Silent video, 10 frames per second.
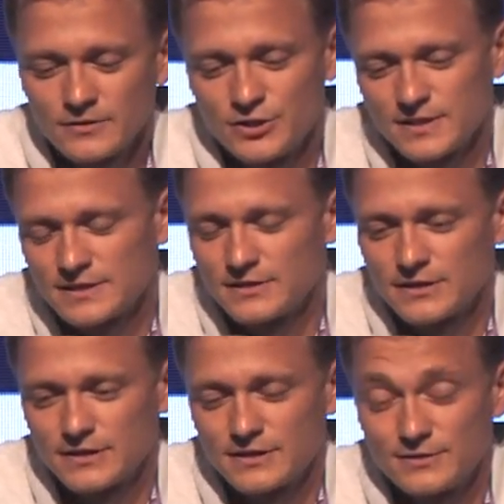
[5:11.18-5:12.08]
just
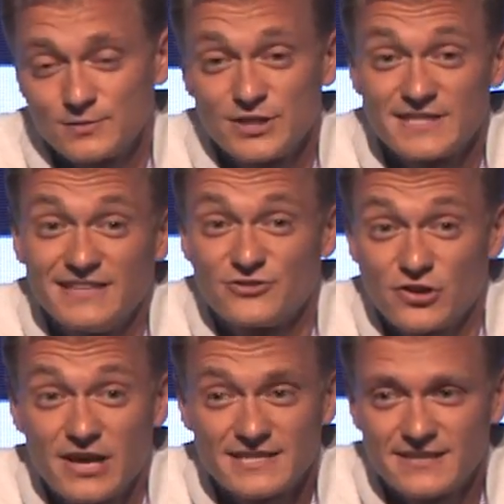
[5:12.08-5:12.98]

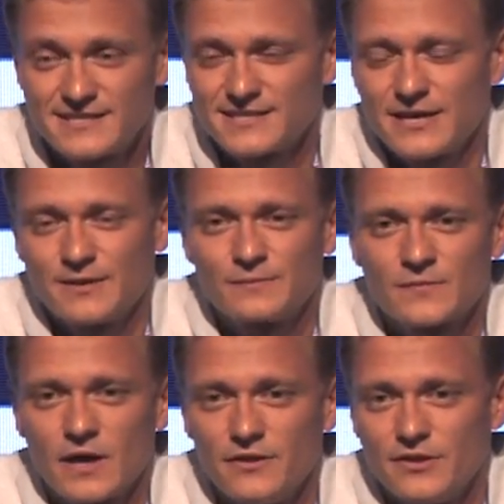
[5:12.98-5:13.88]
centralized, let's say,
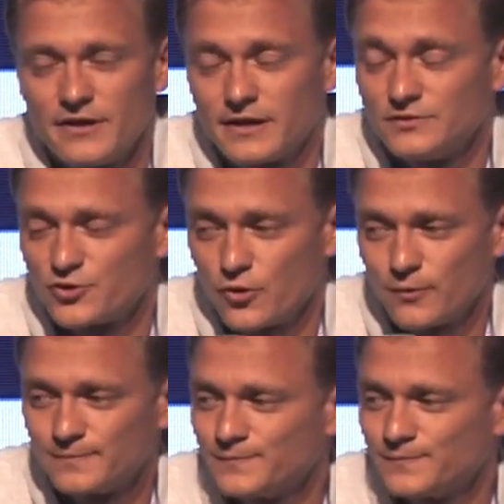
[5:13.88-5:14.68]
under their control.